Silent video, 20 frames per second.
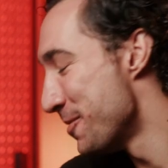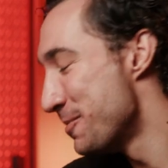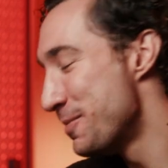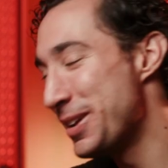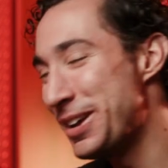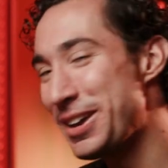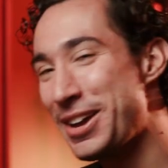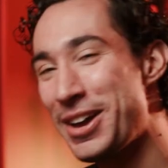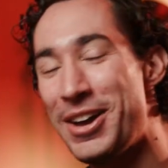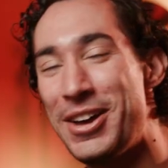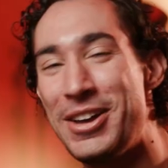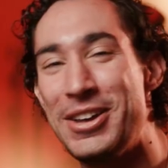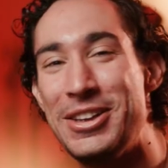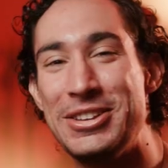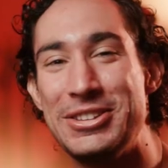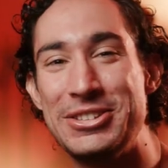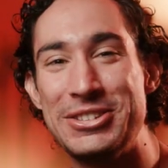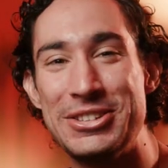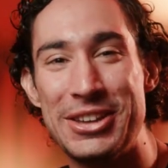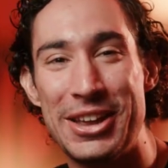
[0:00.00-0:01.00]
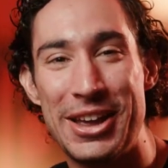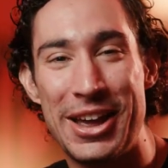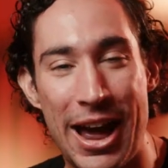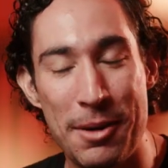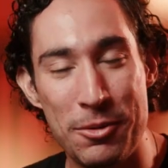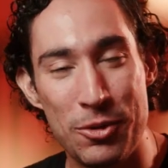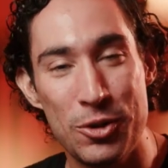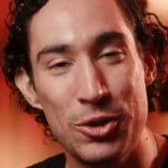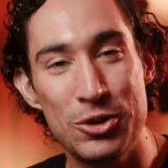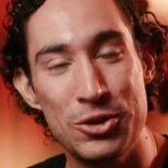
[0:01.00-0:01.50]
Because
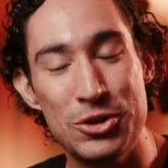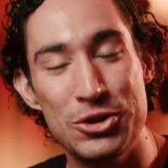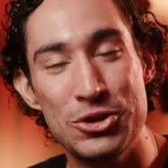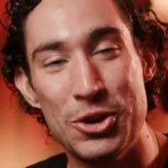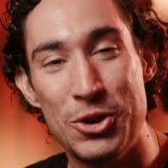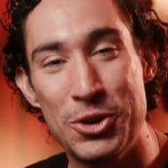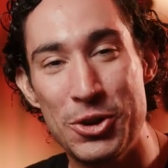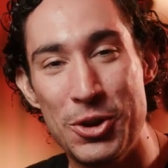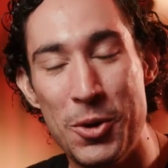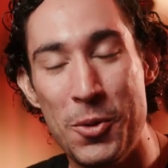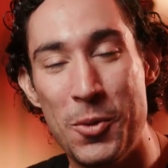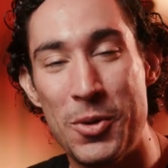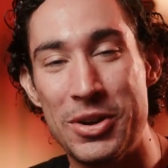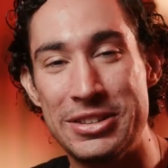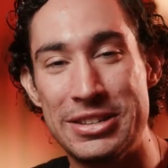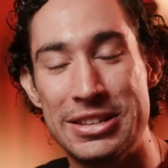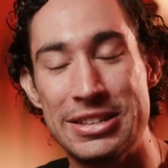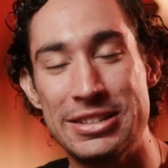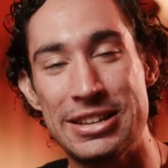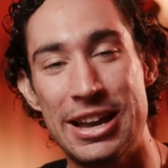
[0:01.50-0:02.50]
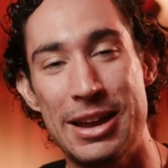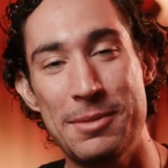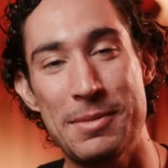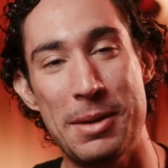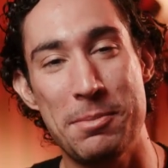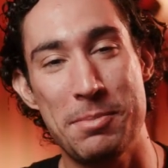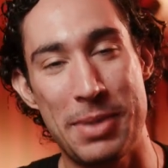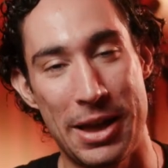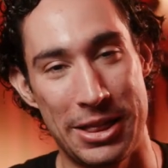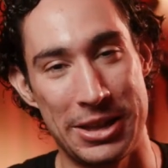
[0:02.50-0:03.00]
I'm going to show you what's inside
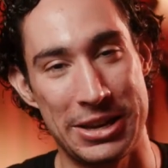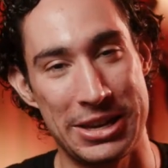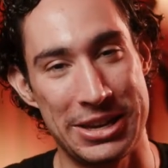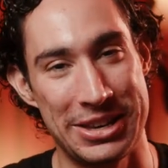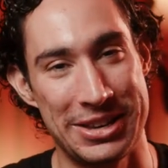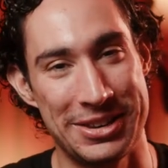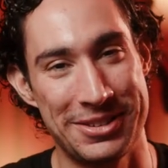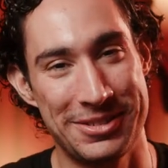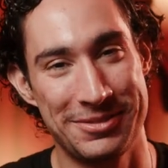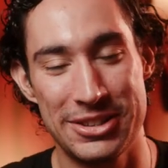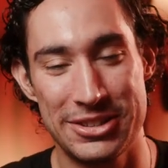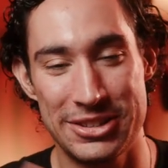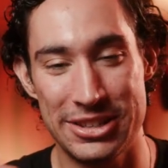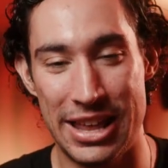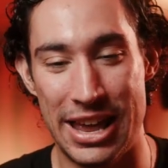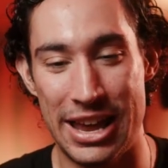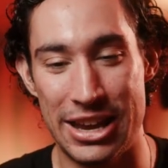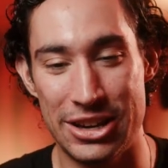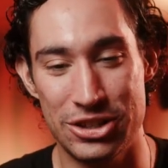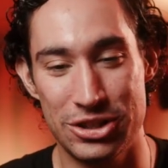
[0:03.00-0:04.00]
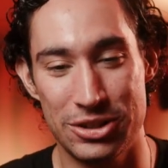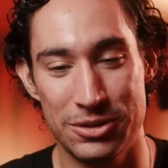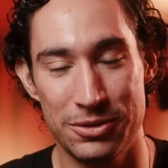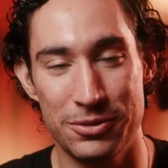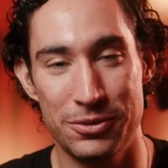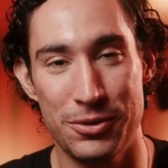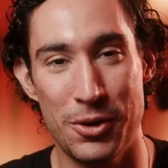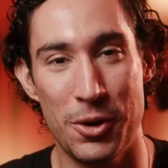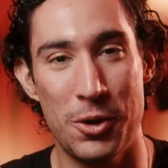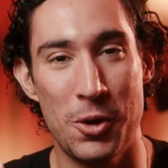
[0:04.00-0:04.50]
my Pelican slash
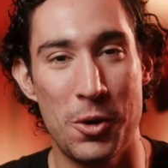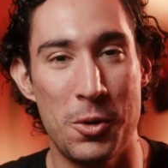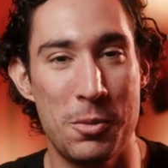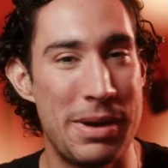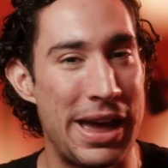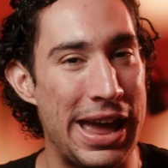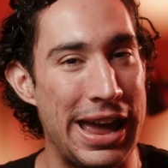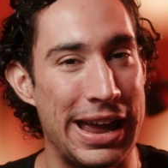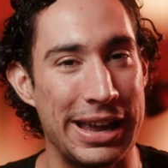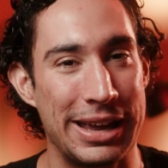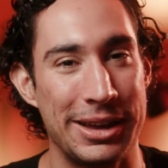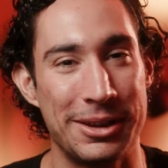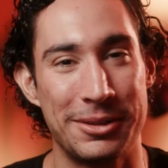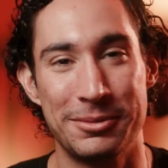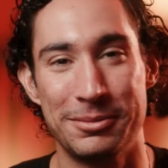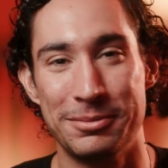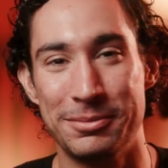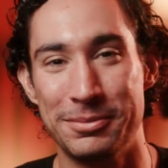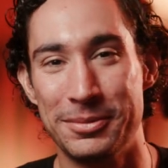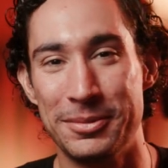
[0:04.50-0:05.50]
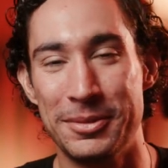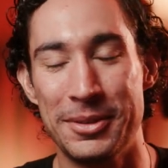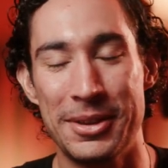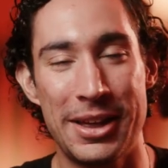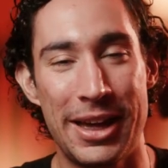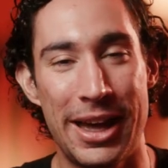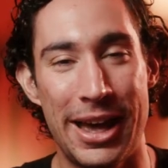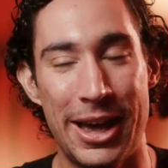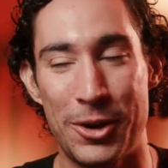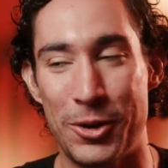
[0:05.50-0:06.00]
photo bag.
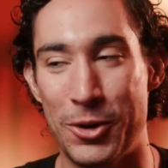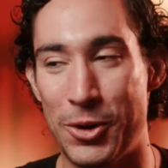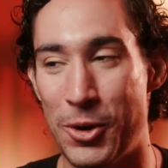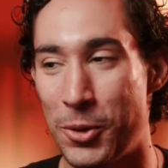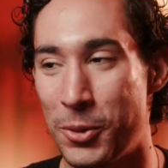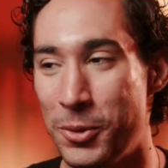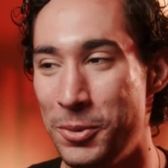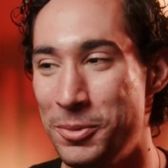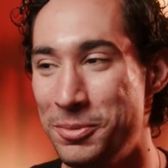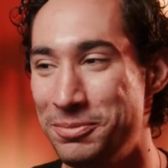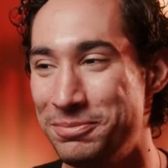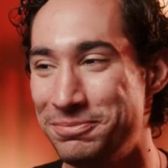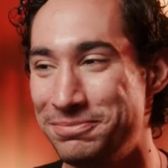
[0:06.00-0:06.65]
I don't know.